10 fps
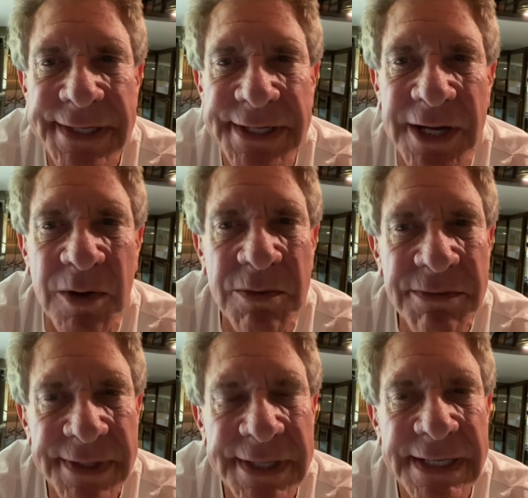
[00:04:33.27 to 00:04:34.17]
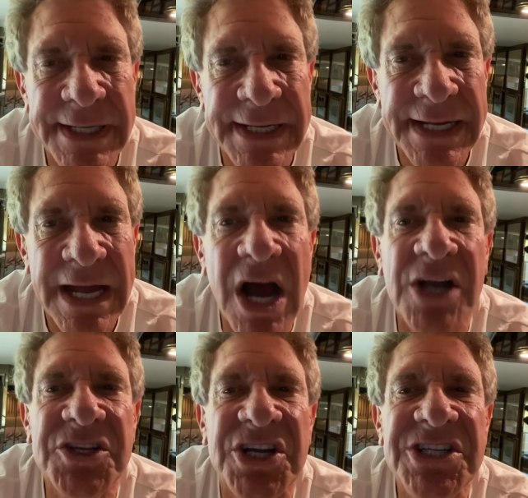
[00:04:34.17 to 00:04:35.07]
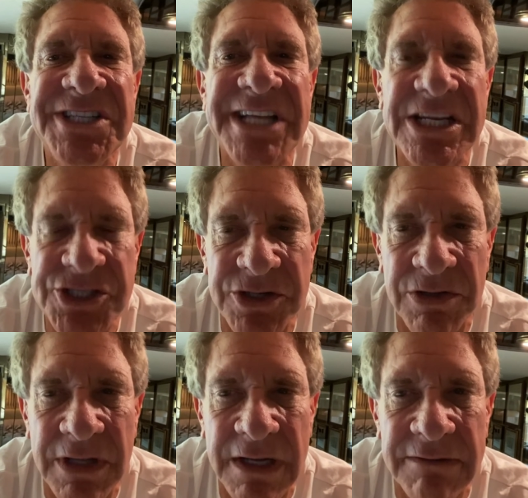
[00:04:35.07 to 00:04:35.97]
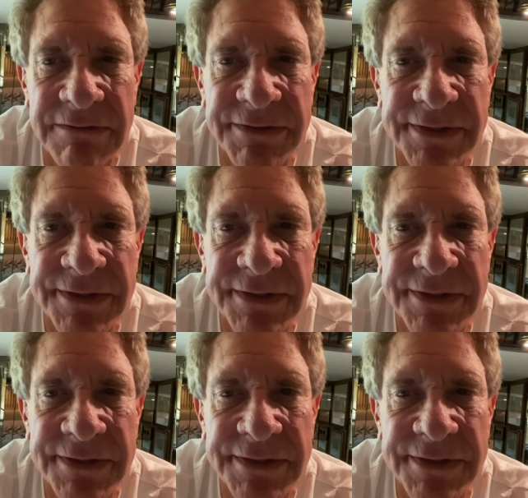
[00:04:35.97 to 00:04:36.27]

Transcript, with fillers: You know? Unconditional love.